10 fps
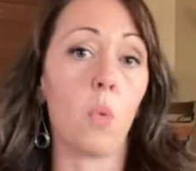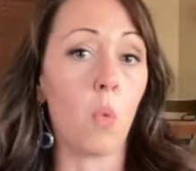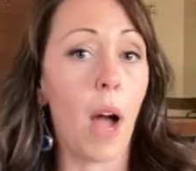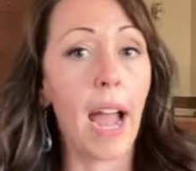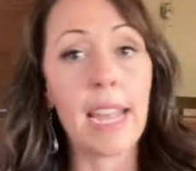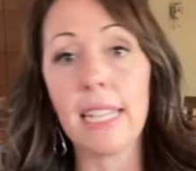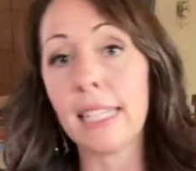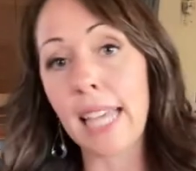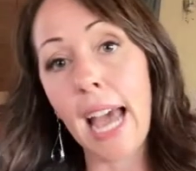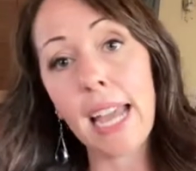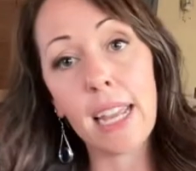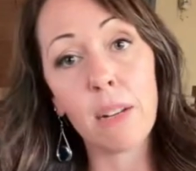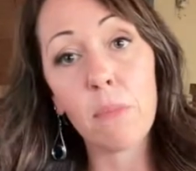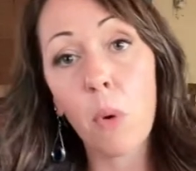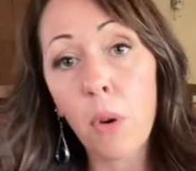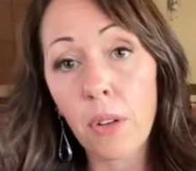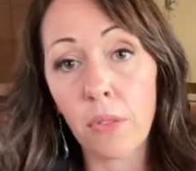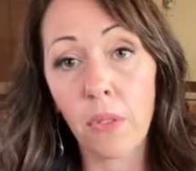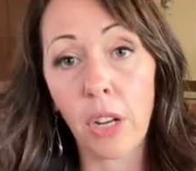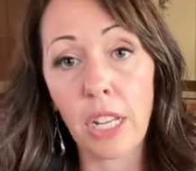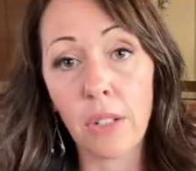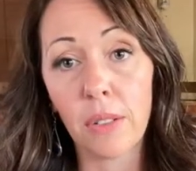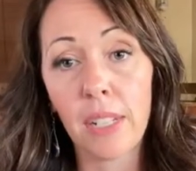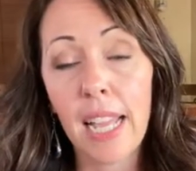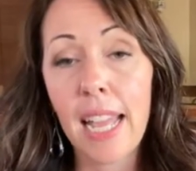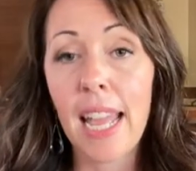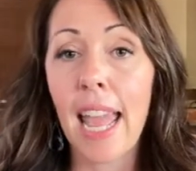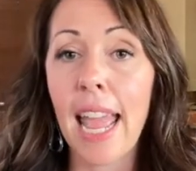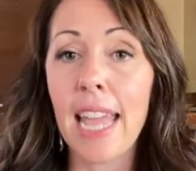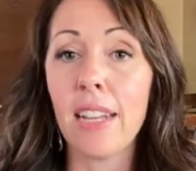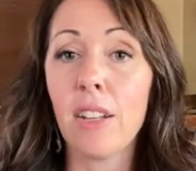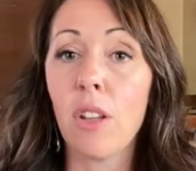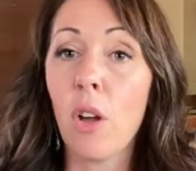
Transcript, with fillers: Why is that important for you? And